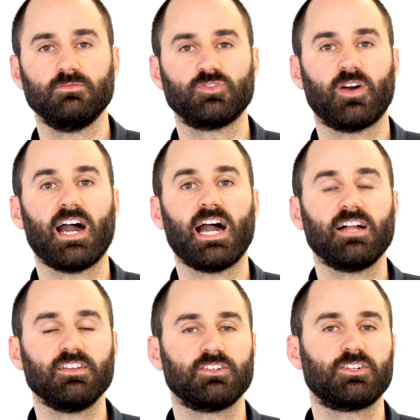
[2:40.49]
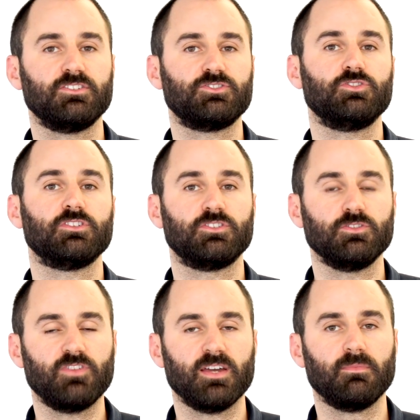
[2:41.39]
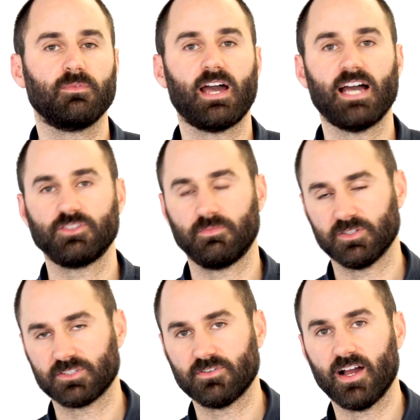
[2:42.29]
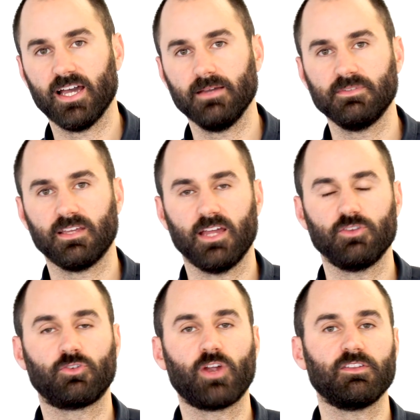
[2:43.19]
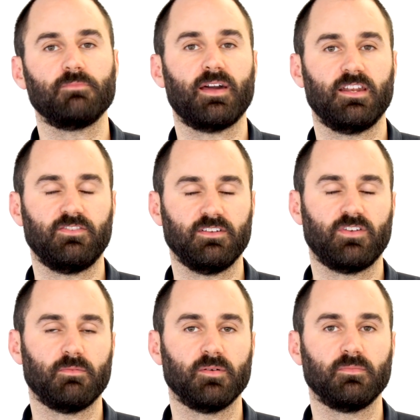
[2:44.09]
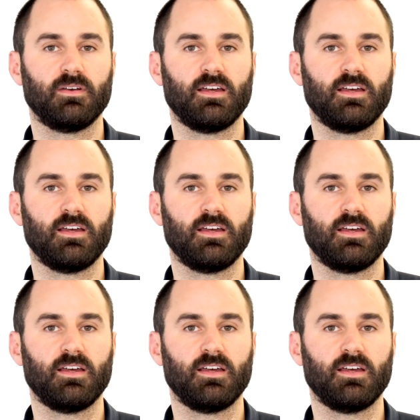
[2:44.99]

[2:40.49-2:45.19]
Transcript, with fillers: so I highly encourage you to do them as they're prescribed and you'll greatly benefit from them.